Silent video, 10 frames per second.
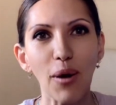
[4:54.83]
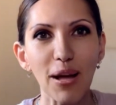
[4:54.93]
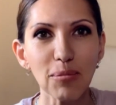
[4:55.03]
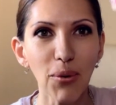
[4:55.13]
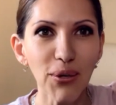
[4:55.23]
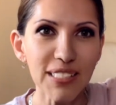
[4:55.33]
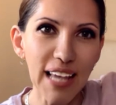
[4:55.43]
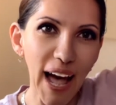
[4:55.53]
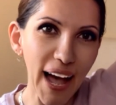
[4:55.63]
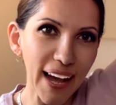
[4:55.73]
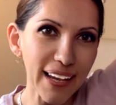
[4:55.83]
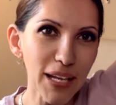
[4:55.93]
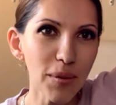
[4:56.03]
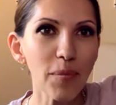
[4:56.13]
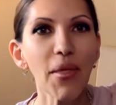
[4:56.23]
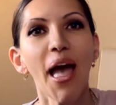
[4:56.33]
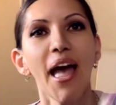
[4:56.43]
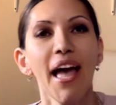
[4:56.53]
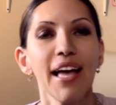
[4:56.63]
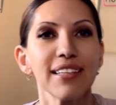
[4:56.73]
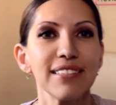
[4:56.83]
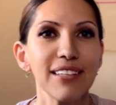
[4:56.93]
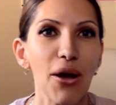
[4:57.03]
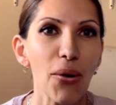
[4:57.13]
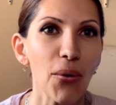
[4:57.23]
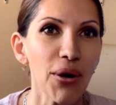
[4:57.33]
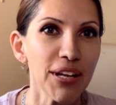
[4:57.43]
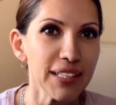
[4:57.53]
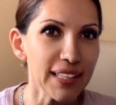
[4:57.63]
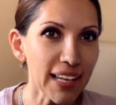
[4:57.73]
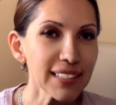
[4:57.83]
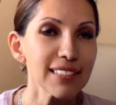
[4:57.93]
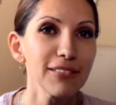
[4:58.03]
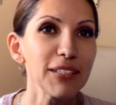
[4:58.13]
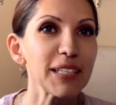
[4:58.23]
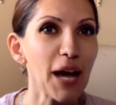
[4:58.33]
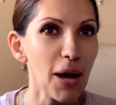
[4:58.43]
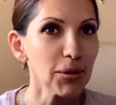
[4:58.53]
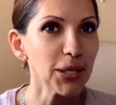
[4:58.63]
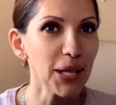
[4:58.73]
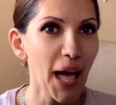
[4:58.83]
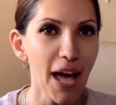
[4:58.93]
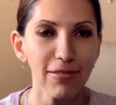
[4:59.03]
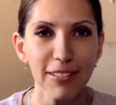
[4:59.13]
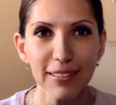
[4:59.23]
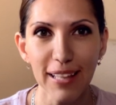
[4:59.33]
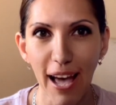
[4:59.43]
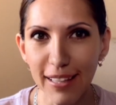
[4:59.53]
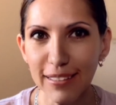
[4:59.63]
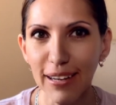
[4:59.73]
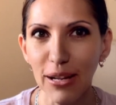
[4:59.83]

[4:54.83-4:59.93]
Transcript: one more time. So next week I'm gonna have another